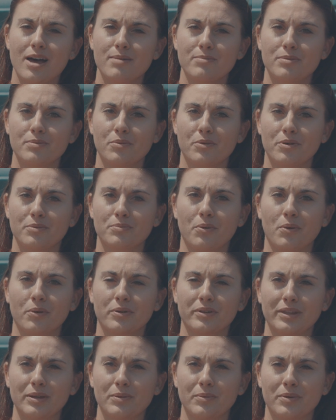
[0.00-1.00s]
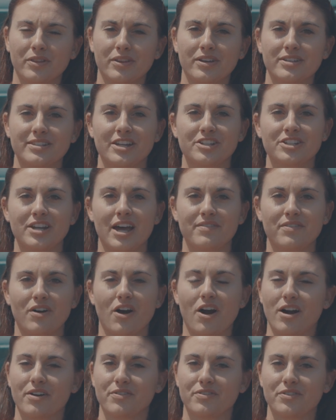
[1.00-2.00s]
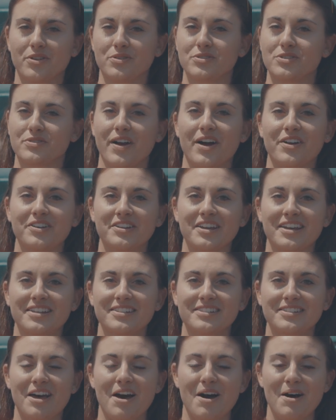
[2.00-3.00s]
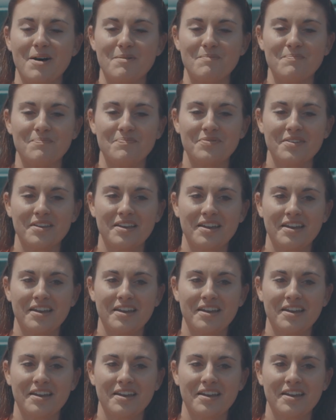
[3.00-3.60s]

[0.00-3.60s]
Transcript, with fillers: um, but more importantly, what it looks like to have a heart for those around us. Um,